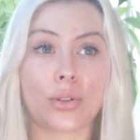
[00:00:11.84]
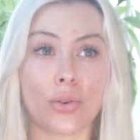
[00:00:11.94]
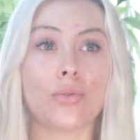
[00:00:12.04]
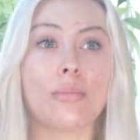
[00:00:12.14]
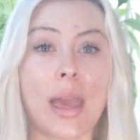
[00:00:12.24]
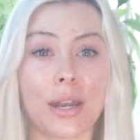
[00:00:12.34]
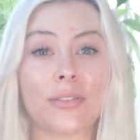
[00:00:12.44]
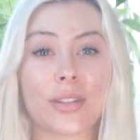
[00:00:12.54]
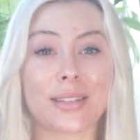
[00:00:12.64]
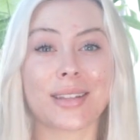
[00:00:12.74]

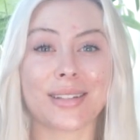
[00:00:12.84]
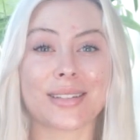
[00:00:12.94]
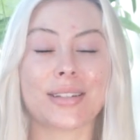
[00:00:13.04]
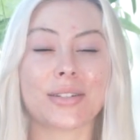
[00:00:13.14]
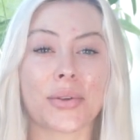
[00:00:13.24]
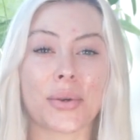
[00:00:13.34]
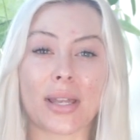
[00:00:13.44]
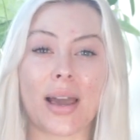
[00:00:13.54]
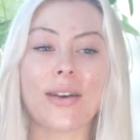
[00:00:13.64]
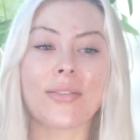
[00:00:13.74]
manifest things into your
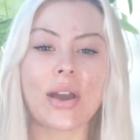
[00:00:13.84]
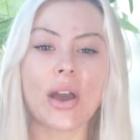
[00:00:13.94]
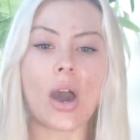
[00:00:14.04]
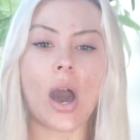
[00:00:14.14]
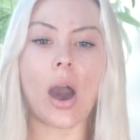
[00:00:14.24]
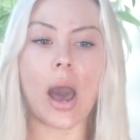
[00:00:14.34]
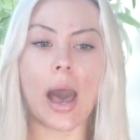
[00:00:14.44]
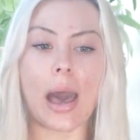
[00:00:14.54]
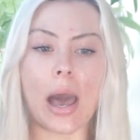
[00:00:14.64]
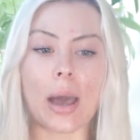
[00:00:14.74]
life.
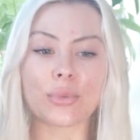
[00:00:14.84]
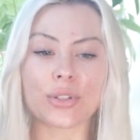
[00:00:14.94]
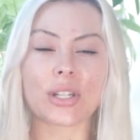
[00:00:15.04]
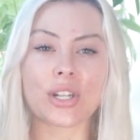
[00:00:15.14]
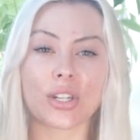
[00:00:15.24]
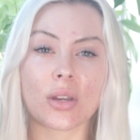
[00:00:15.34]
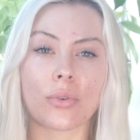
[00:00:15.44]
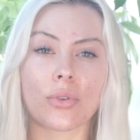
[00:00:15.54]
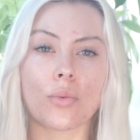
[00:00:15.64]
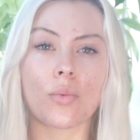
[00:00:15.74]
I'm just going to share
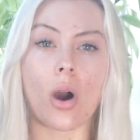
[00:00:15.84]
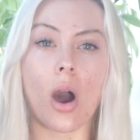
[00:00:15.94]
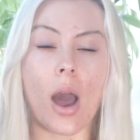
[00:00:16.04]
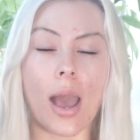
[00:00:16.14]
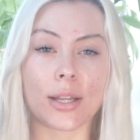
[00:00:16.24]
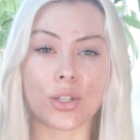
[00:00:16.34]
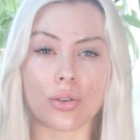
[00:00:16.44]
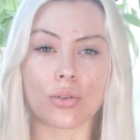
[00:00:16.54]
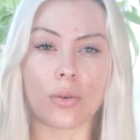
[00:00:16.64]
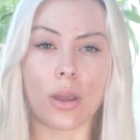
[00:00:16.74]
with you what I
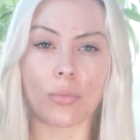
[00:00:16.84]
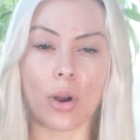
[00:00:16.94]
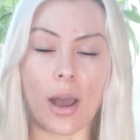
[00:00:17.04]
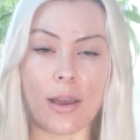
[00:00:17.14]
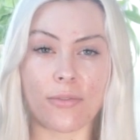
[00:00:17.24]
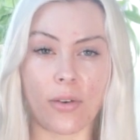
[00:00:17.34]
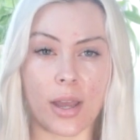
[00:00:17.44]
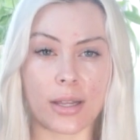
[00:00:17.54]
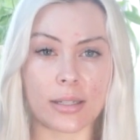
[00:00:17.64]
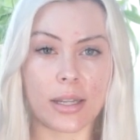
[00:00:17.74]
do and what I
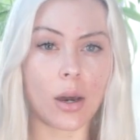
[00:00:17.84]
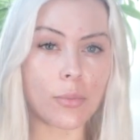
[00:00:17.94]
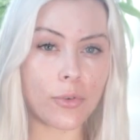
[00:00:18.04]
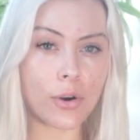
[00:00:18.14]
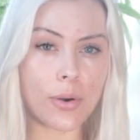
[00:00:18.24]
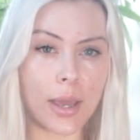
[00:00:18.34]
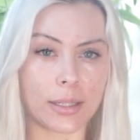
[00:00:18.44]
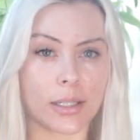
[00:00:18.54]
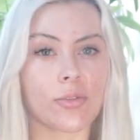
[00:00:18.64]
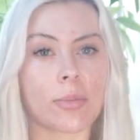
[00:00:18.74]
find helpful
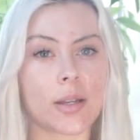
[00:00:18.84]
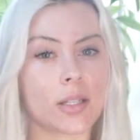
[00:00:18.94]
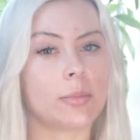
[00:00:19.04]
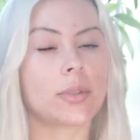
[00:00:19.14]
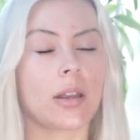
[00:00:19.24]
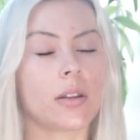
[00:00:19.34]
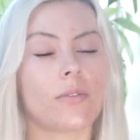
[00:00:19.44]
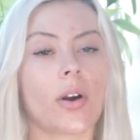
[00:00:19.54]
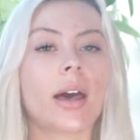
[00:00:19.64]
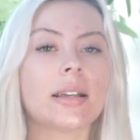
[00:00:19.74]
and give my tips and
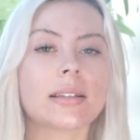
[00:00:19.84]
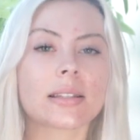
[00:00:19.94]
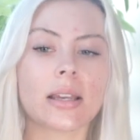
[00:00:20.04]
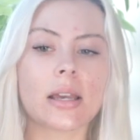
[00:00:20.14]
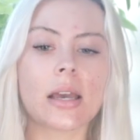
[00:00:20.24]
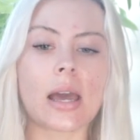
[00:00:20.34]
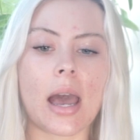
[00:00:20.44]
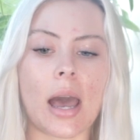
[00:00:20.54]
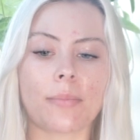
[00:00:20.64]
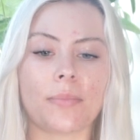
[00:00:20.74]
advice,
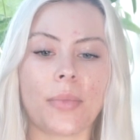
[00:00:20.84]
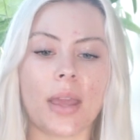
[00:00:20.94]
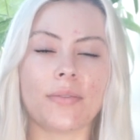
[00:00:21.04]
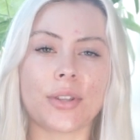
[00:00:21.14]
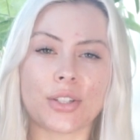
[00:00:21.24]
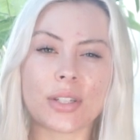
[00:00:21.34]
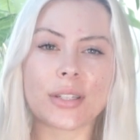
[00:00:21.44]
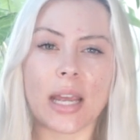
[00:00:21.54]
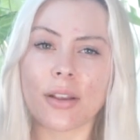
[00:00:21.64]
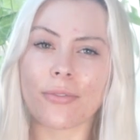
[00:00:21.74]
and then just
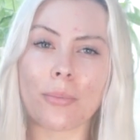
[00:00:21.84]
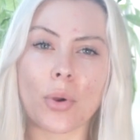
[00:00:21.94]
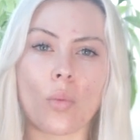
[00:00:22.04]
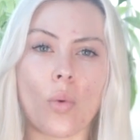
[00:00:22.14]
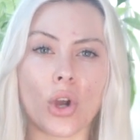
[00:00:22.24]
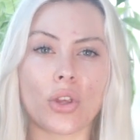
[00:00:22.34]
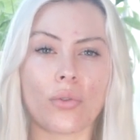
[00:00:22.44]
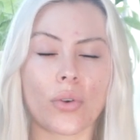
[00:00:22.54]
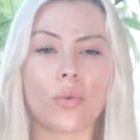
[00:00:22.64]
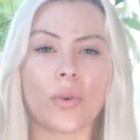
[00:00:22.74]
take from it what you
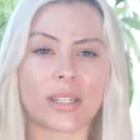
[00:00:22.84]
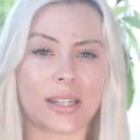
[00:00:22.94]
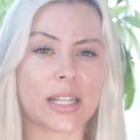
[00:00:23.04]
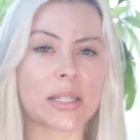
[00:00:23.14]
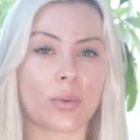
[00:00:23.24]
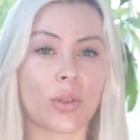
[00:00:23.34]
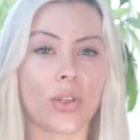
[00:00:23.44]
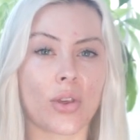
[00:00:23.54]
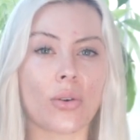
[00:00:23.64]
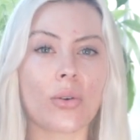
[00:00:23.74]
feel resonates with
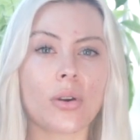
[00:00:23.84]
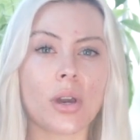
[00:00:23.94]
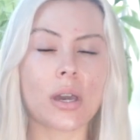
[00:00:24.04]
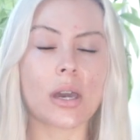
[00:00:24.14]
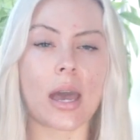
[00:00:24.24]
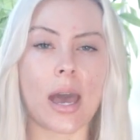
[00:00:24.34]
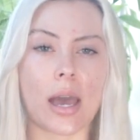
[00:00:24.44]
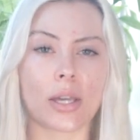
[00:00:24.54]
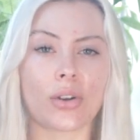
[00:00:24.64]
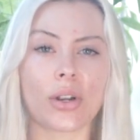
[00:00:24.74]
you.
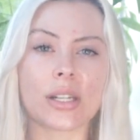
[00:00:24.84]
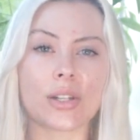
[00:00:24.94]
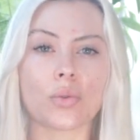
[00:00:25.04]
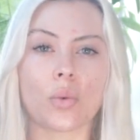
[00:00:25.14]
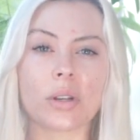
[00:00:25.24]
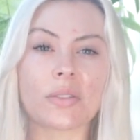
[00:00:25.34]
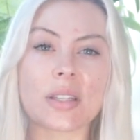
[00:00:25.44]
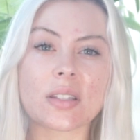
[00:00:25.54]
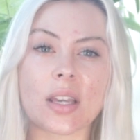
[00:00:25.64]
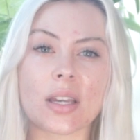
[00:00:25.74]
You don't need to do all of
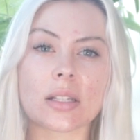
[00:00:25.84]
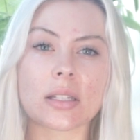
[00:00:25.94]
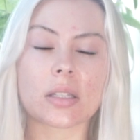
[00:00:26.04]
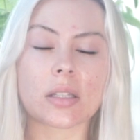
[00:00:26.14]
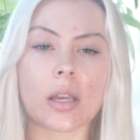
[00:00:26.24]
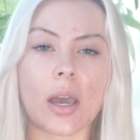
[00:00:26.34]
these things.